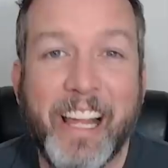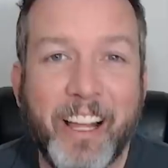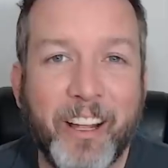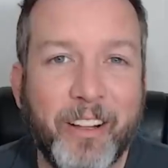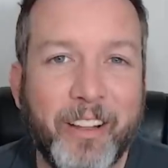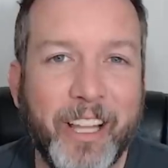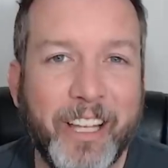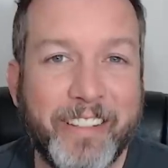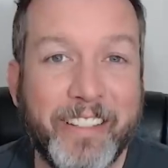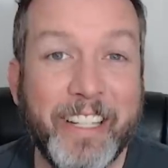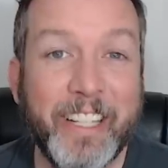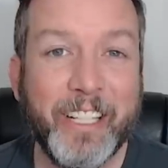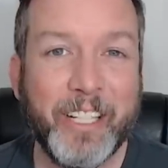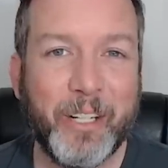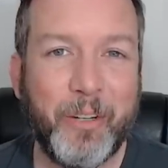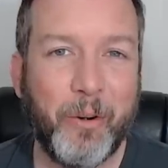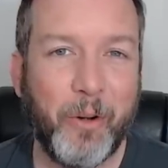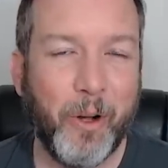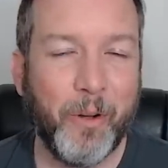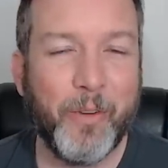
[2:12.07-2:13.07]
Listening to
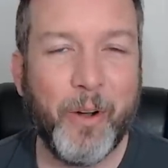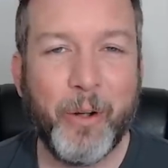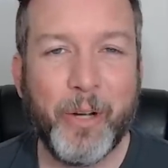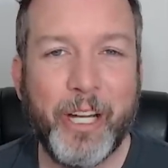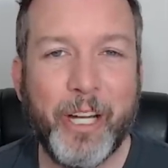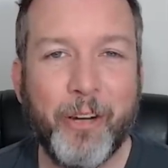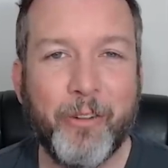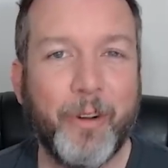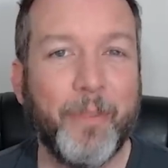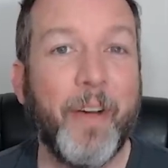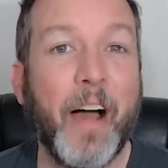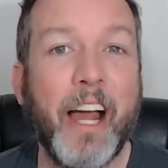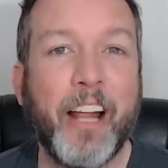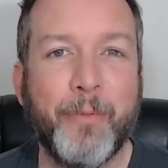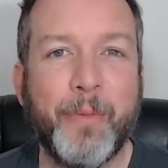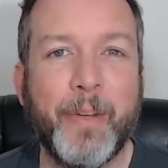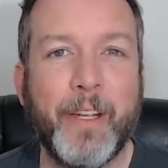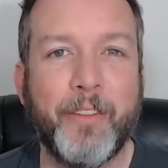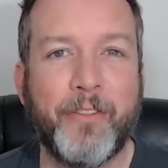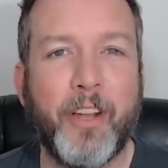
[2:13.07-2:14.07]
Cuomo here
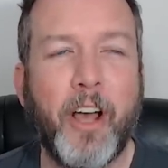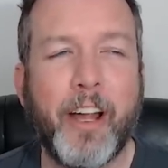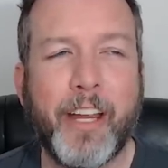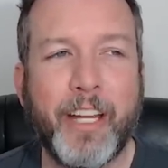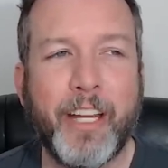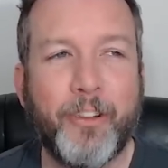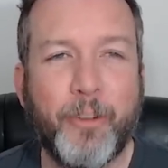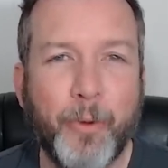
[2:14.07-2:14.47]
reminds me of talking